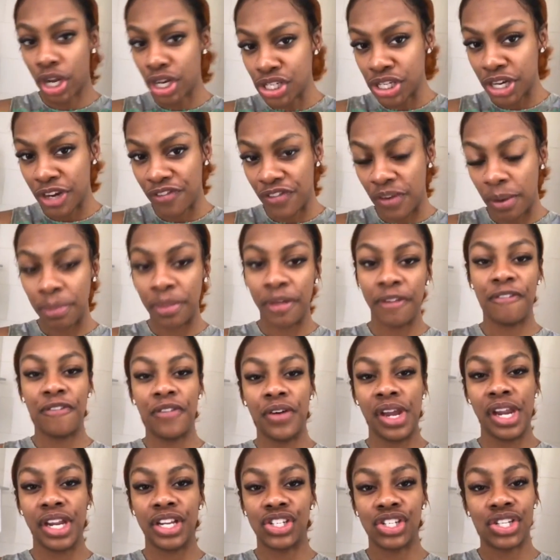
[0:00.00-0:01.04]
Judging from the
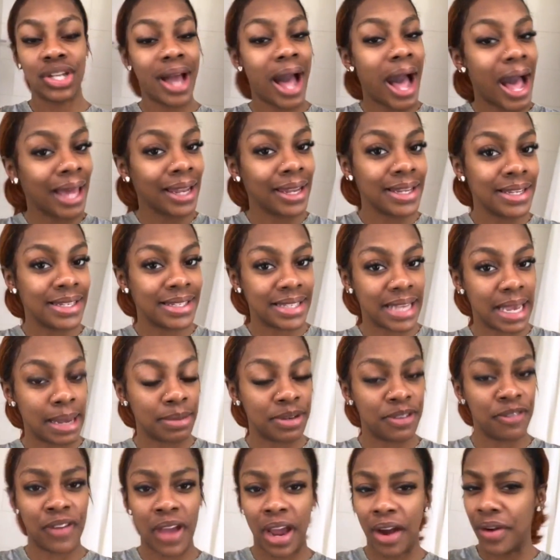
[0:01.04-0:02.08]
footage, Kylie
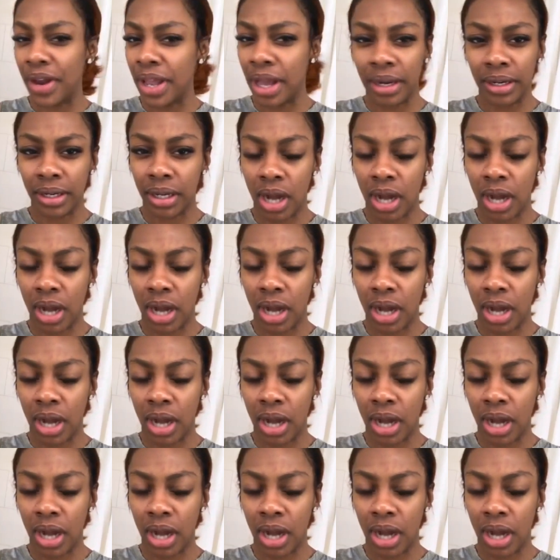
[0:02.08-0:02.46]
seemed very